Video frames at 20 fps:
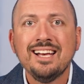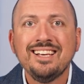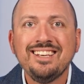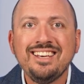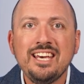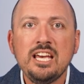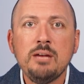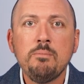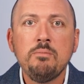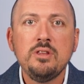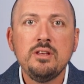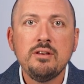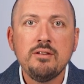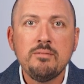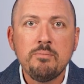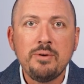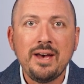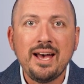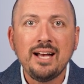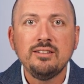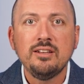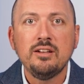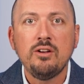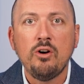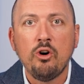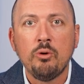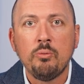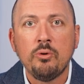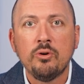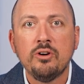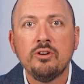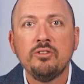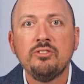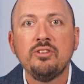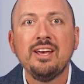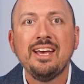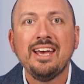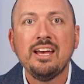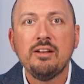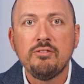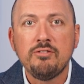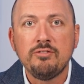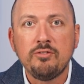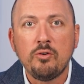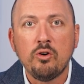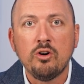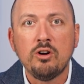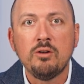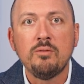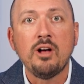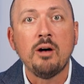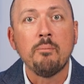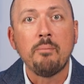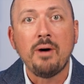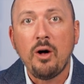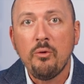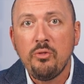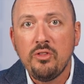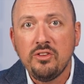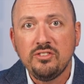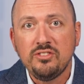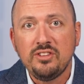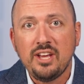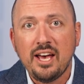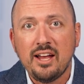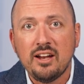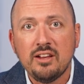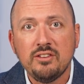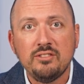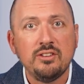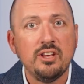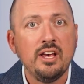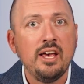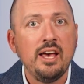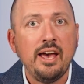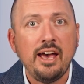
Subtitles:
Keep the impacted homeowners informed about the status